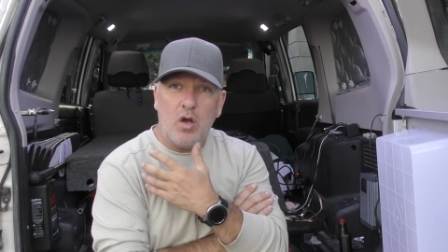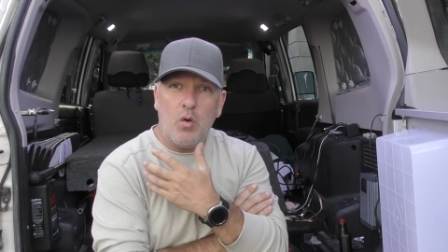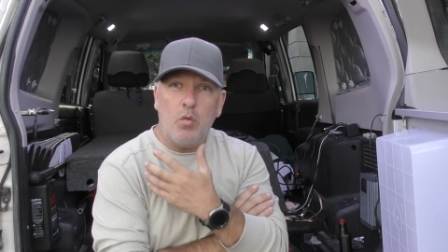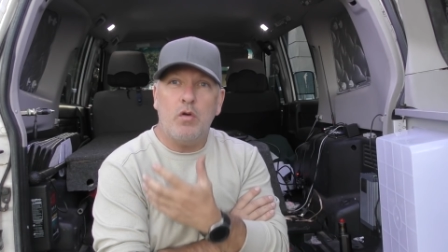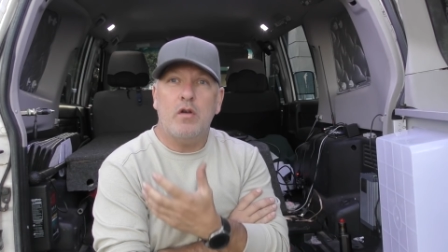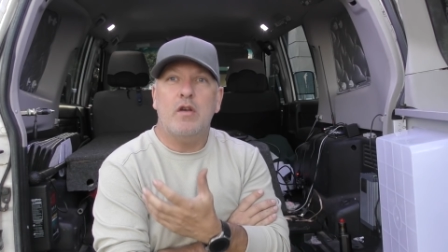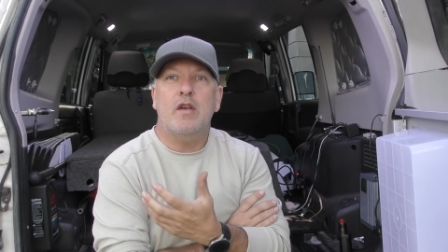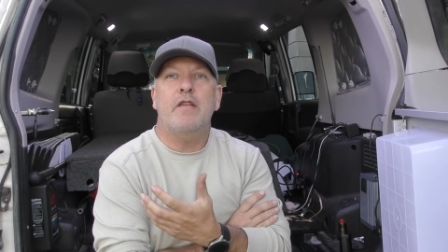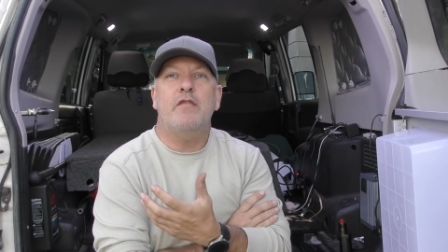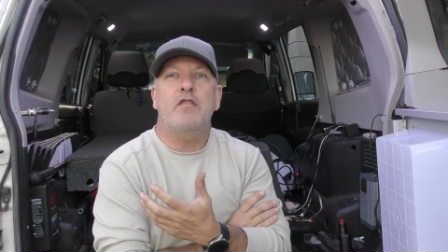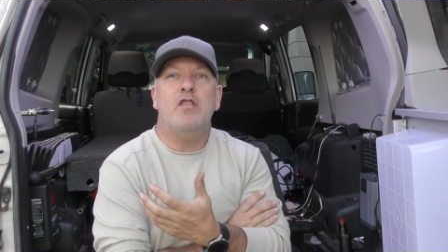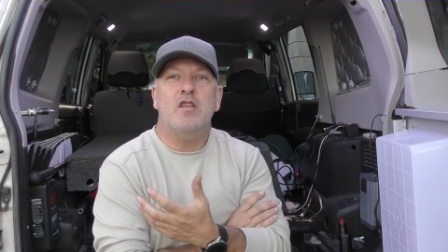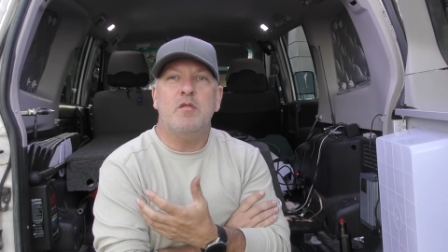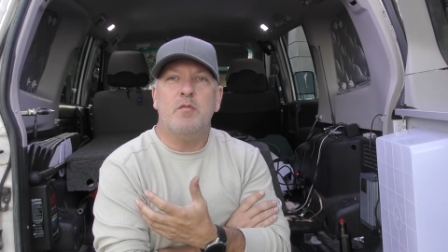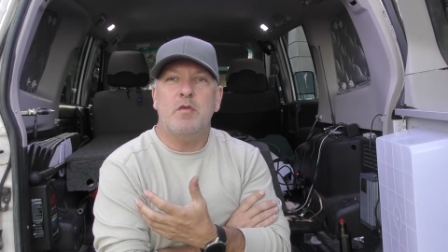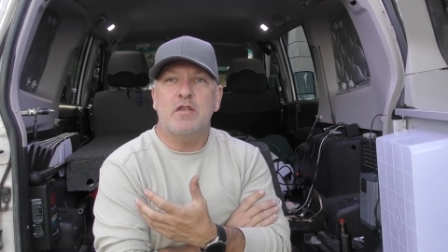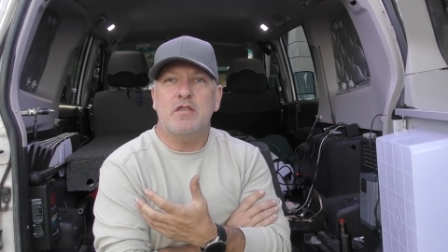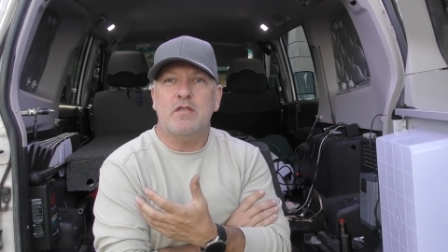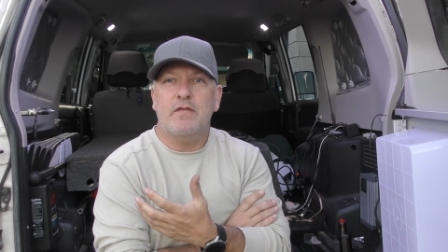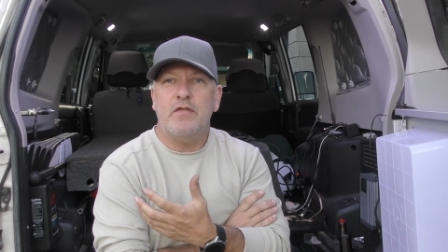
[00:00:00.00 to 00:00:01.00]
I wanted everything to
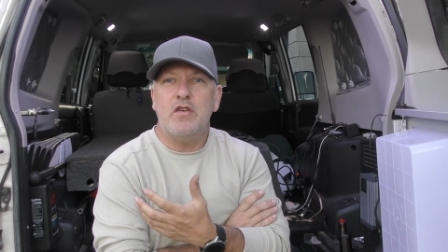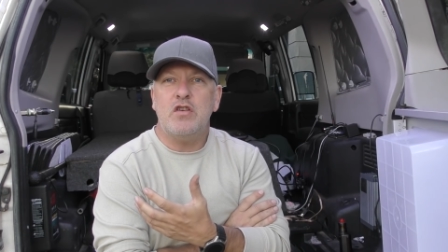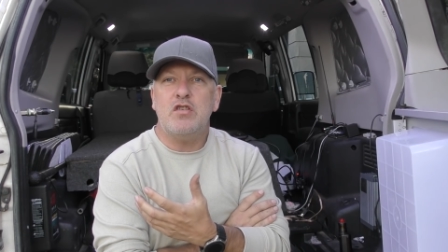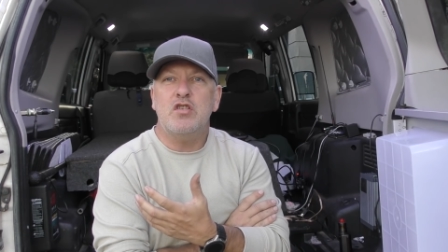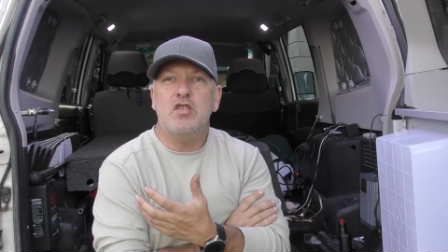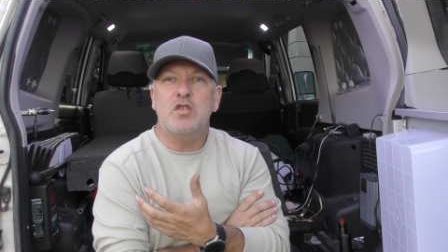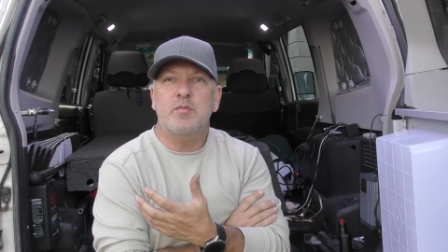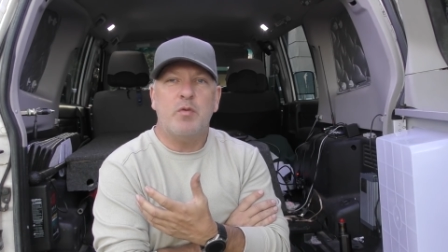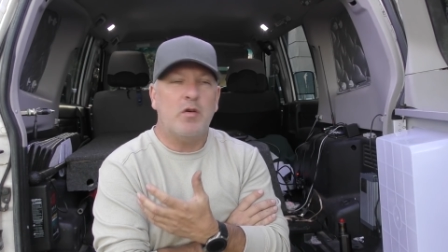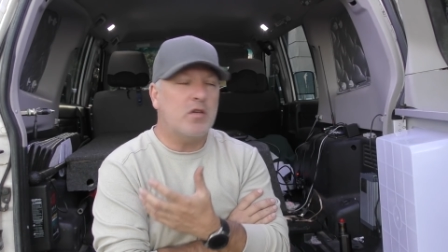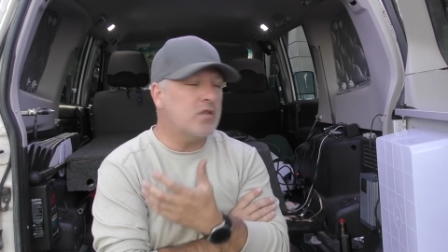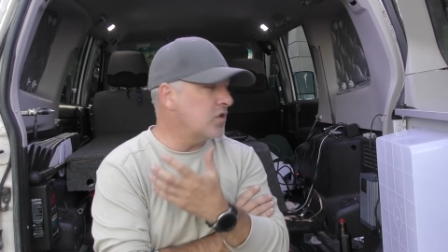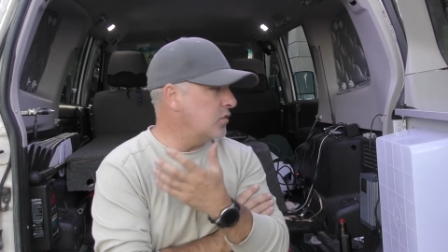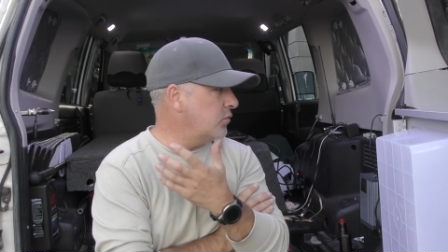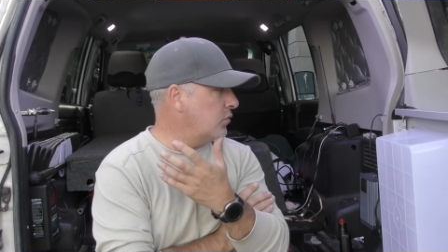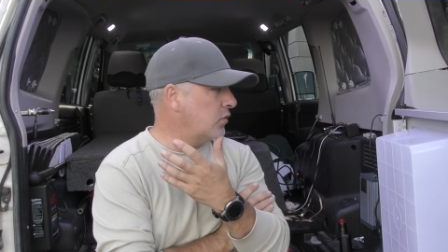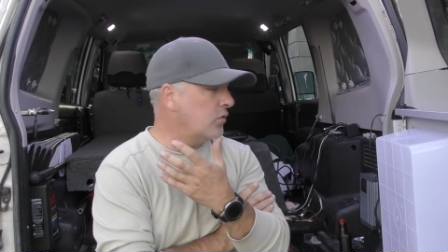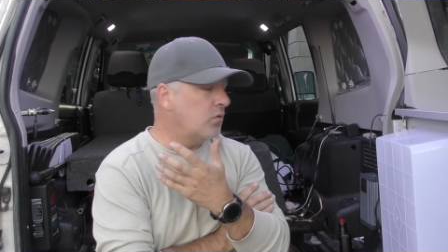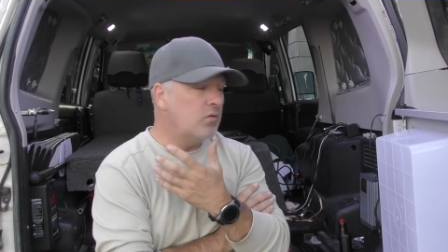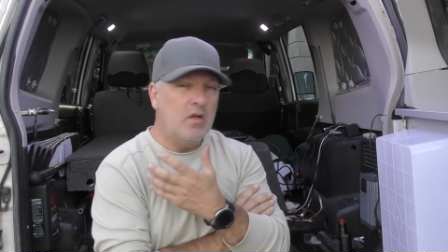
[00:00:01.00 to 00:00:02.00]
be as efficient as
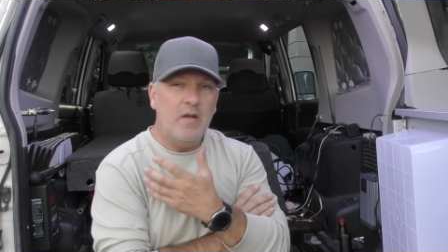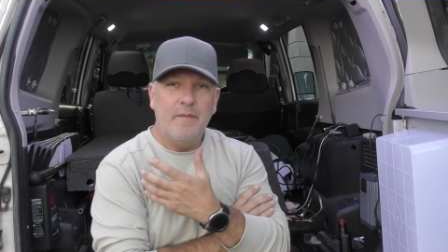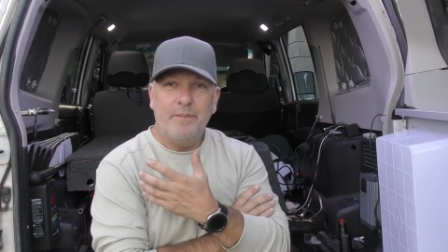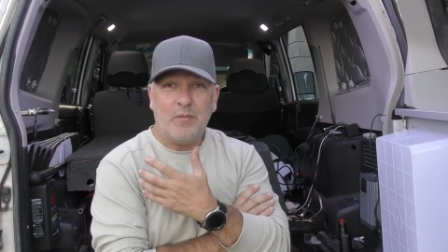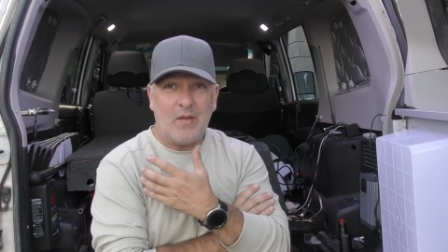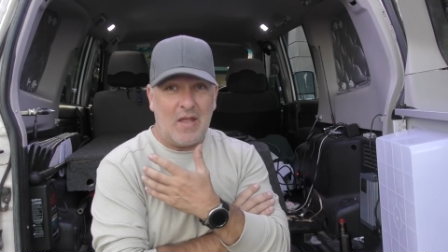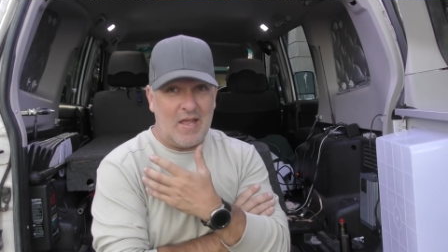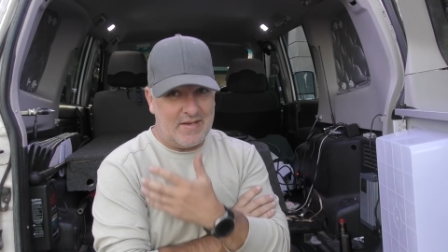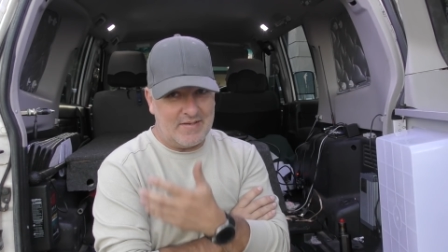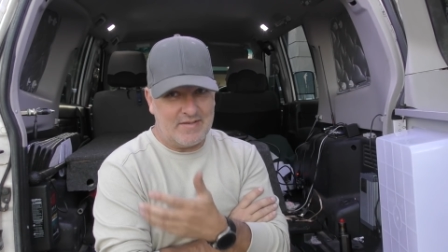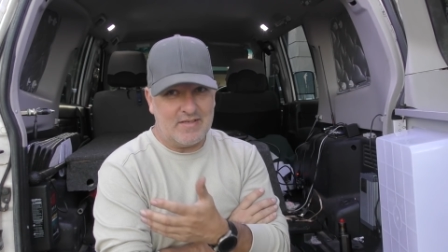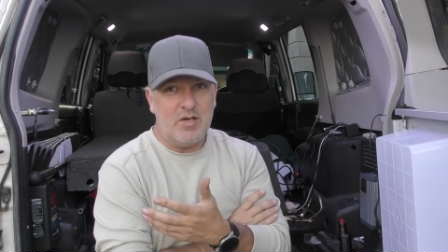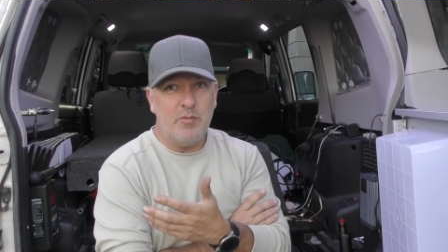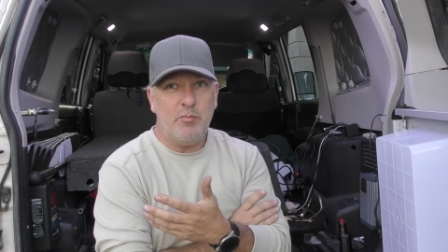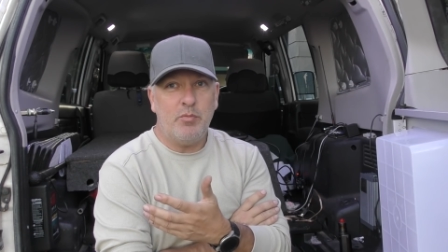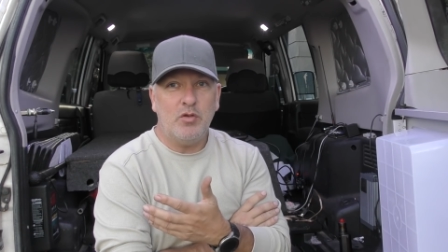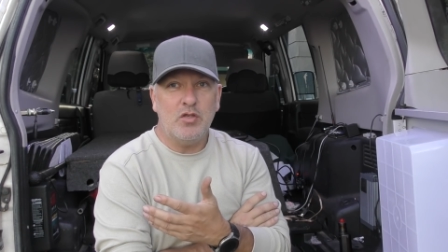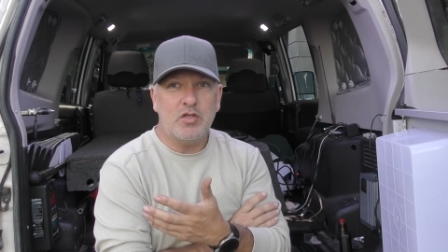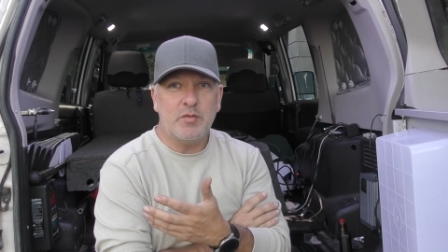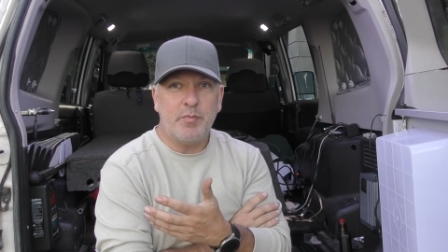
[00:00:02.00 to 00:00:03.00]
possible, as
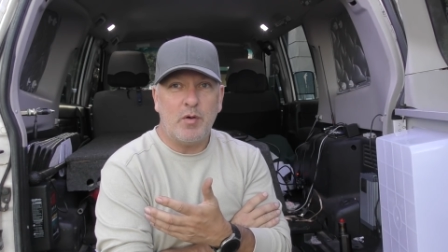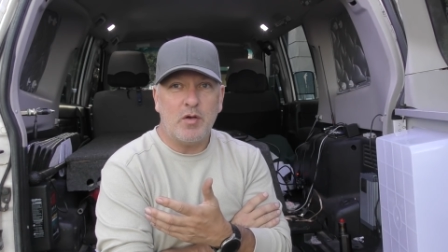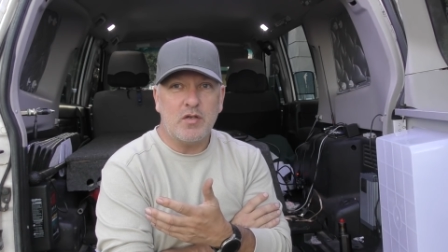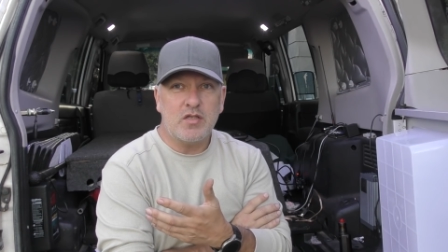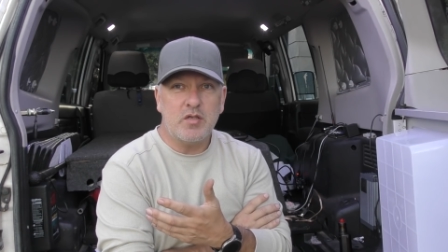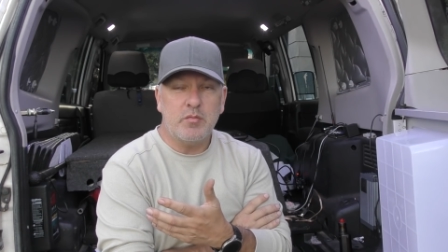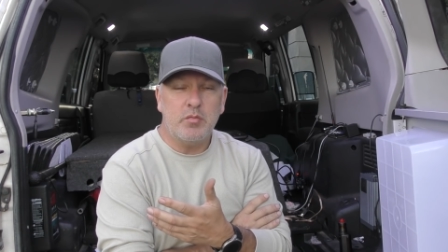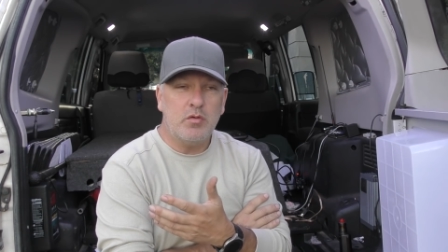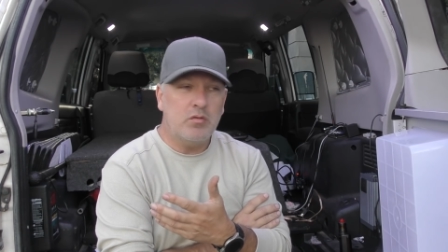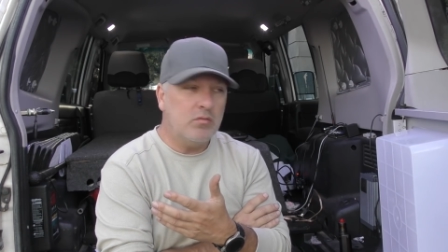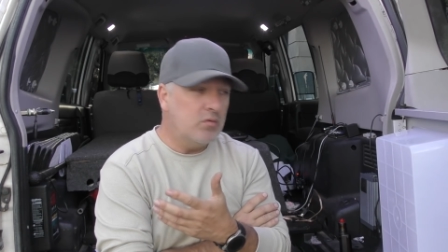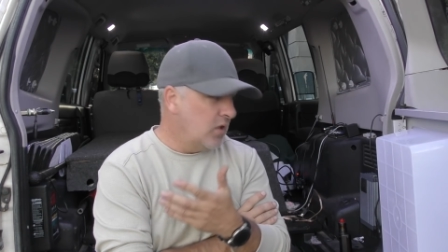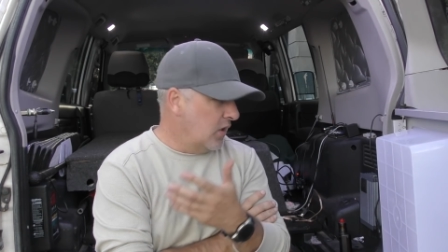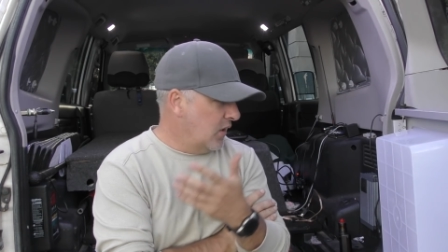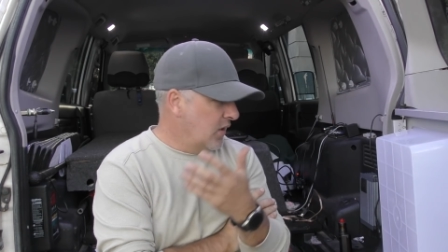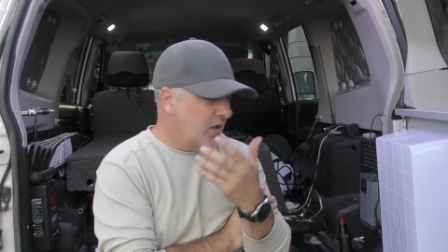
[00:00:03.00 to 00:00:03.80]
simple as possible,